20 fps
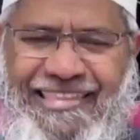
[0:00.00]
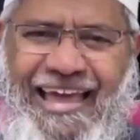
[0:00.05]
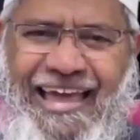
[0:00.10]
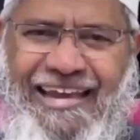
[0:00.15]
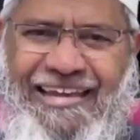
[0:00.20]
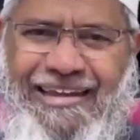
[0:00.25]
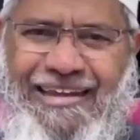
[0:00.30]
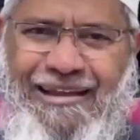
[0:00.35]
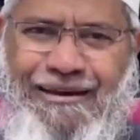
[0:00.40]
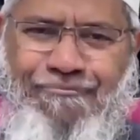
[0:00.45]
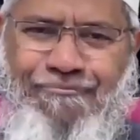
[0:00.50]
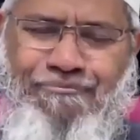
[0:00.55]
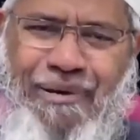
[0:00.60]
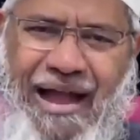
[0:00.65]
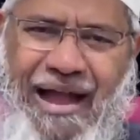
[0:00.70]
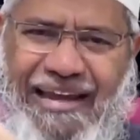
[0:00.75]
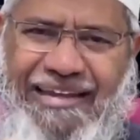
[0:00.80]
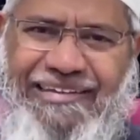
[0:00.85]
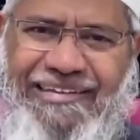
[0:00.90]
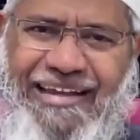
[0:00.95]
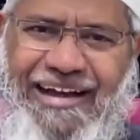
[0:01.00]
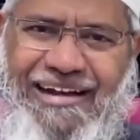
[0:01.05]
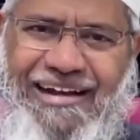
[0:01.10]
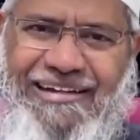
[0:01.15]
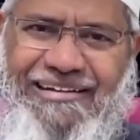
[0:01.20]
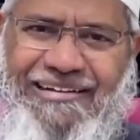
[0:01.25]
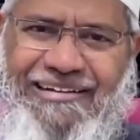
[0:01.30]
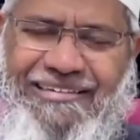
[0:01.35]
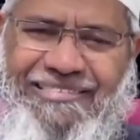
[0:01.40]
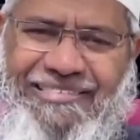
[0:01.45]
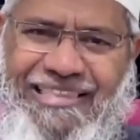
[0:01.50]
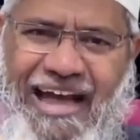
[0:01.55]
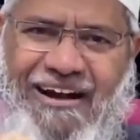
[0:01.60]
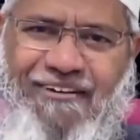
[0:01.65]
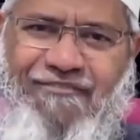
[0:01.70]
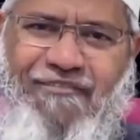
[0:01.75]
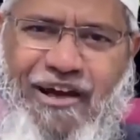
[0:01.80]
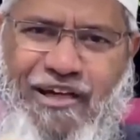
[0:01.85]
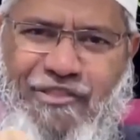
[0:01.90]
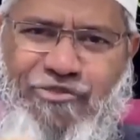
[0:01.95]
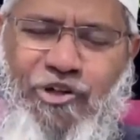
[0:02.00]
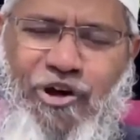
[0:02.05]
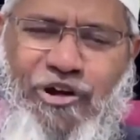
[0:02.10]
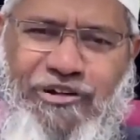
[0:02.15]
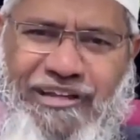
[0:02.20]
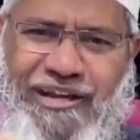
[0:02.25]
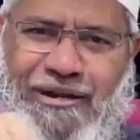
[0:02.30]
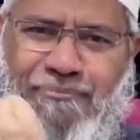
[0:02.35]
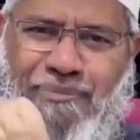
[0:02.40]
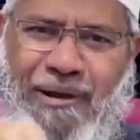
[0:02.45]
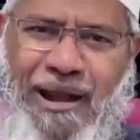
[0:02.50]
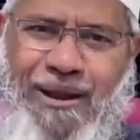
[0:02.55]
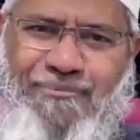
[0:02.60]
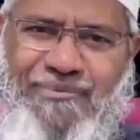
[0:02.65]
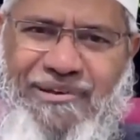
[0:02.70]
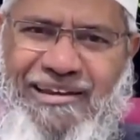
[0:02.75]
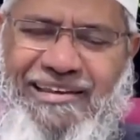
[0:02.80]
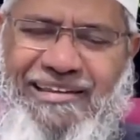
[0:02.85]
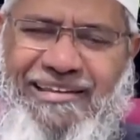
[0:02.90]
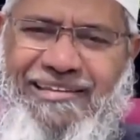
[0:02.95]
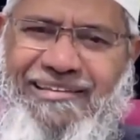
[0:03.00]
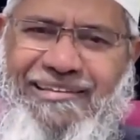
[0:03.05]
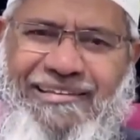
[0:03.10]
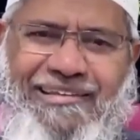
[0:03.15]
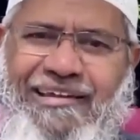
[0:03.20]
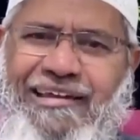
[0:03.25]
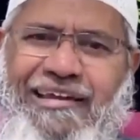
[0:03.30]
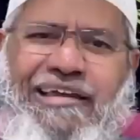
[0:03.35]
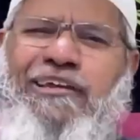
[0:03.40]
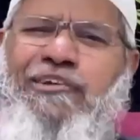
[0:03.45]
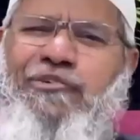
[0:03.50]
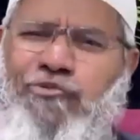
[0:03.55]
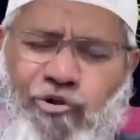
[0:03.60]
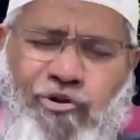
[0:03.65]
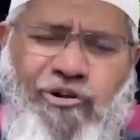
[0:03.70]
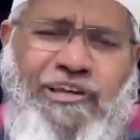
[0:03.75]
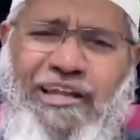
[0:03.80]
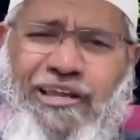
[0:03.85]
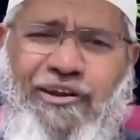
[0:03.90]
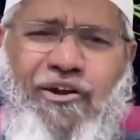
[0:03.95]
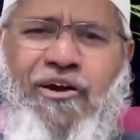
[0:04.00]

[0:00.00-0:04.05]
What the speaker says: that by tongue, da'wah is not done primarily, is totally